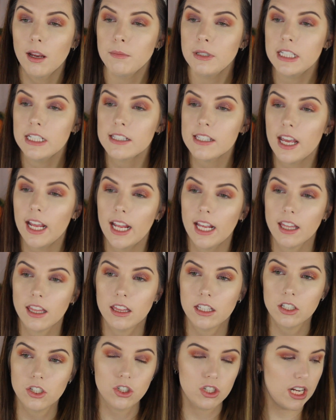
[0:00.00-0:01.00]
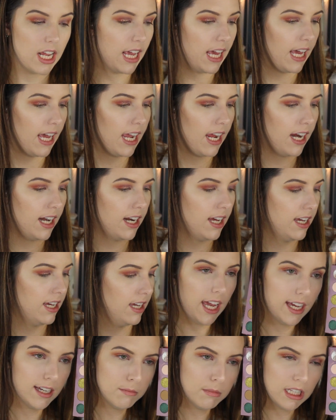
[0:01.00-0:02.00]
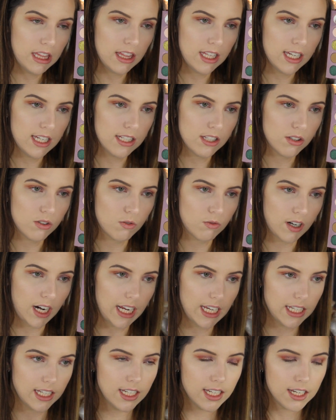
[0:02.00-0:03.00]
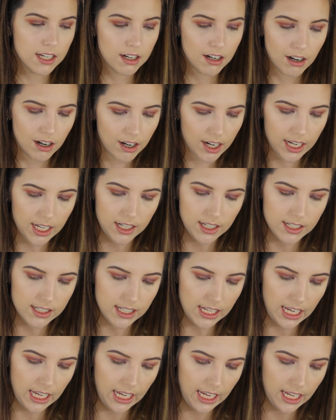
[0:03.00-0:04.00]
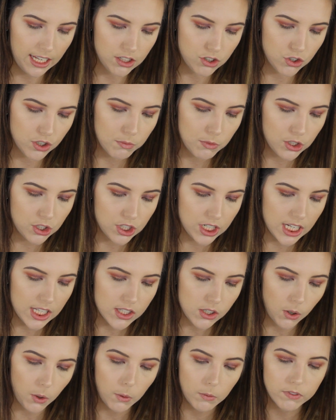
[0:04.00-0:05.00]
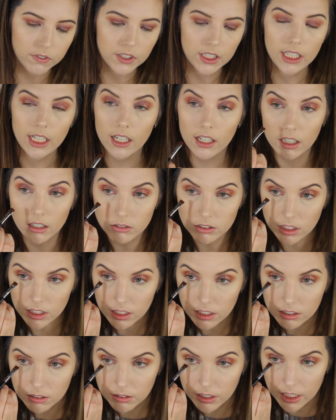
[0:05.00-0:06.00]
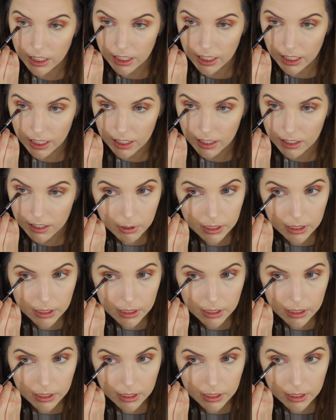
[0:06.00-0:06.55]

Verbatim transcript: I'm gonna take the shade Amethyst right here. It is a shimmer shade, so hopefully it goes on okay.